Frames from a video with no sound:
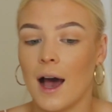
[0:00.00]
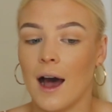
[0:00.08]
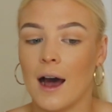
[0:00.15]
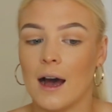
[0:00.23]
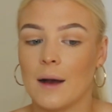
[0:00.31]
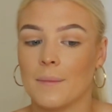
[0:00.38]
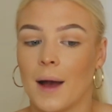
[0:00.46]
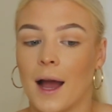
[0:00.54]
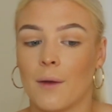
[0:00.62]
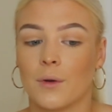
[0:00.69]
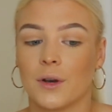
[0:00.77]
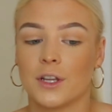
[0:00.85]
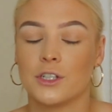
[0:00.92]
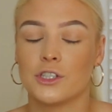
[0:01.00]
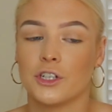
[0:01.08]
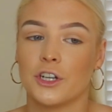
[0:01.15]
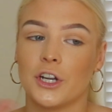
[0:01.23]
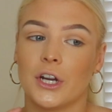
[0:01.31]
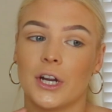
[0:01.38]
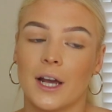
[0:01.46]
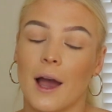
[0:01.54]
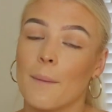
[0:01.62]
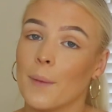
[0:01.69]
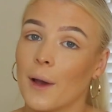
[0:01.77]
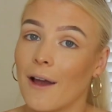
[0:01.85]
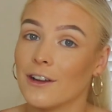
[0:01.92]
Um, I want to do
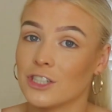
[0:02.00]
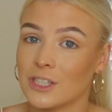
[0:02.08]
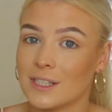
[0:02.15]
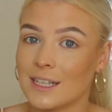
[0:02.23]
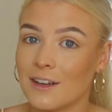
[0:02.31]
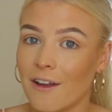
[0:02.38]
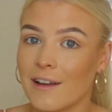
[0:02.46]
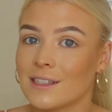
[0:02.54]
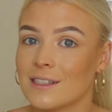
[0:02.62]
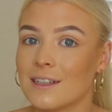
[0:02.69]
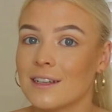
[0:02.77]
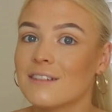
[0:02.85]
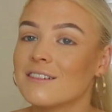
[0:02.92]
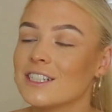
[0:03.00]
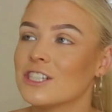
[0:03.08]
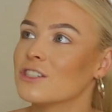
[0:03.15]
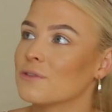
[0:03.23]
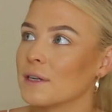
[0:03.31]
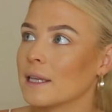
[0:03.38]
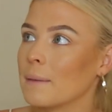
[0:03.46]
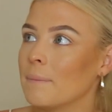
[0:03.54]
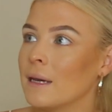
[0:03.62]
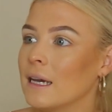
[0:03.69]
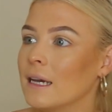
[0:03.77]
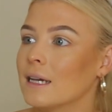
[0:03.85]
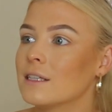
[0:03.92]
emergency nursing, which is really
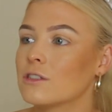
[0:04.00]
big.